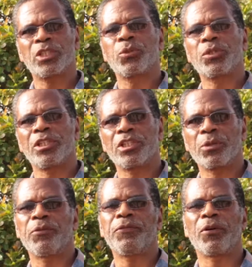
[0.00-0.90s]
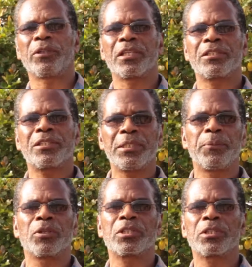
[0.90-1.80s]
Association, we found that
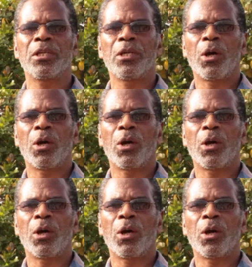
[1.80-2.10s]
CMOS